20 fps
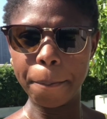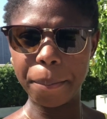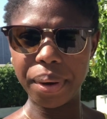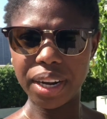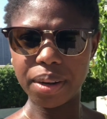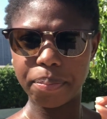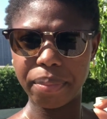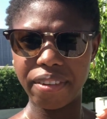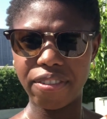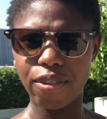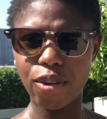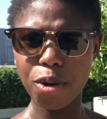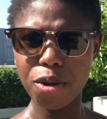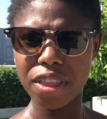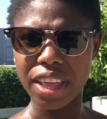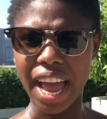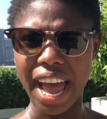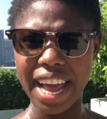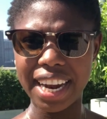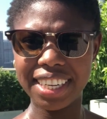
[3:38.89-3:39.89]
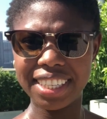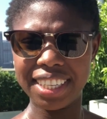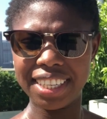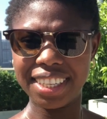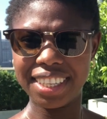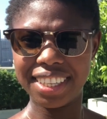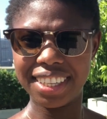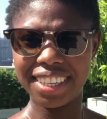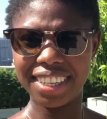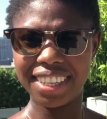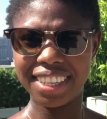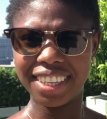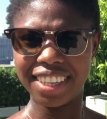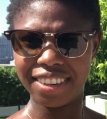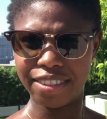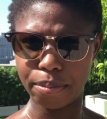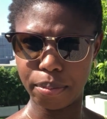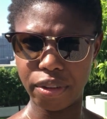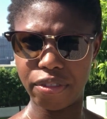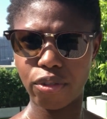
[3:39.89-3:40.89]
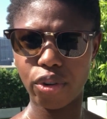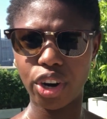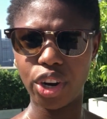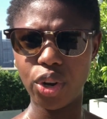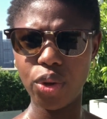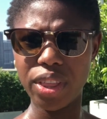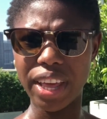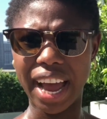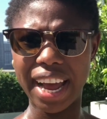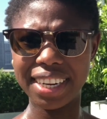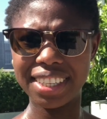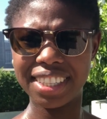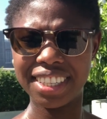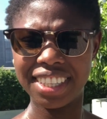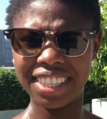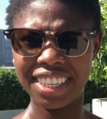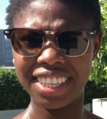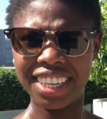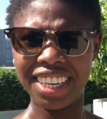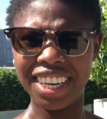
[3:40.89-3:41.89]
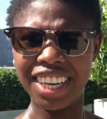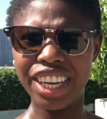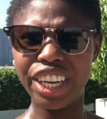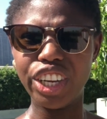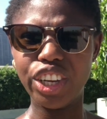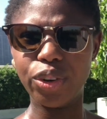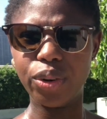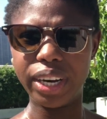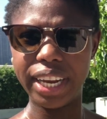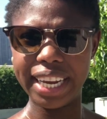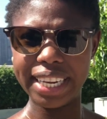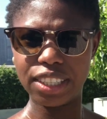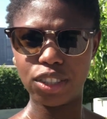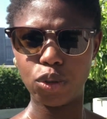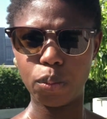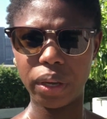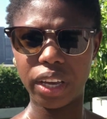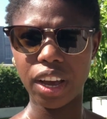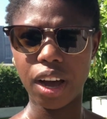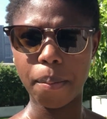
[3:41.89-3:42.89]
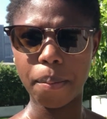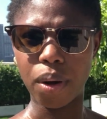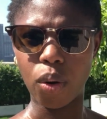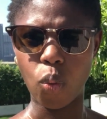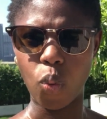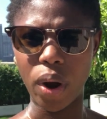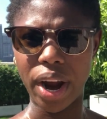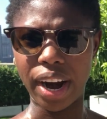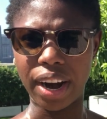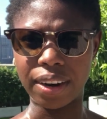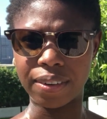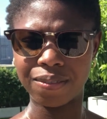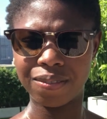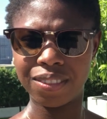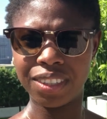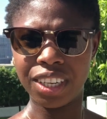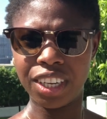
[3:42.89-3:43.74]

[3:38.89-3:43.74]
But before you do that, you need to become aware.